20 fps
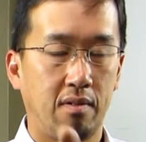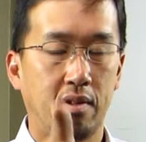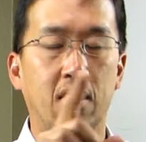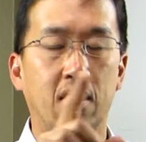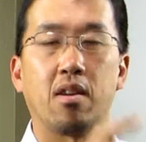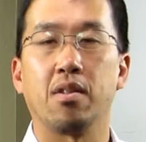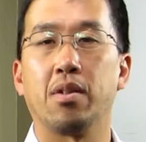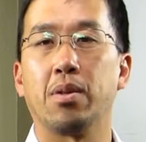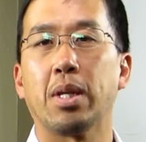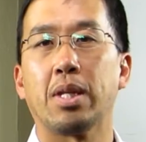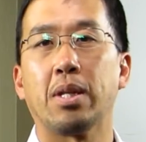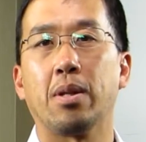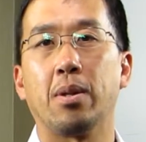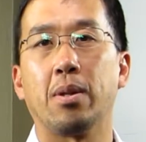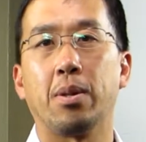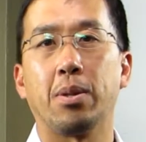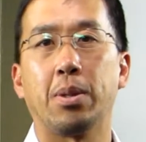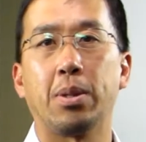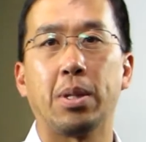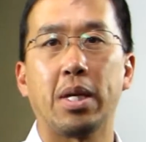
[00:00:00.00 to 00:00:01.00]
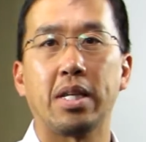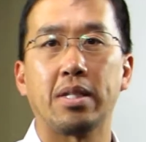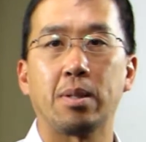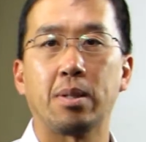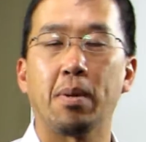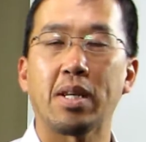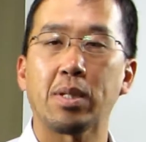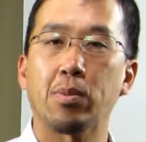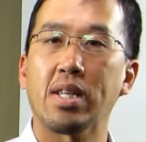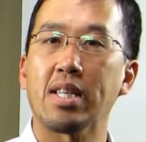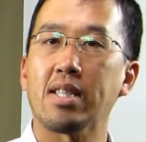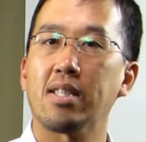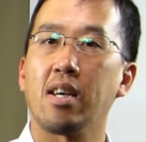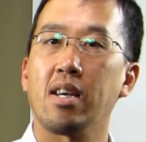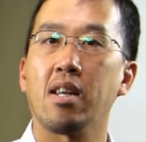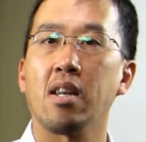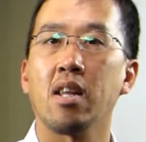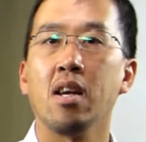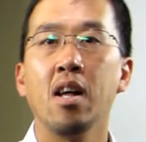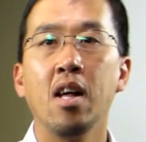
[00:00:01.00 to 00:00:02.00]
There, that's the best way to
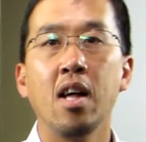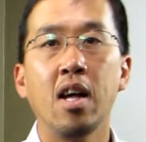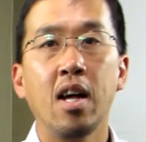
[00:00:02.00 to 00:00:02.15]
say it.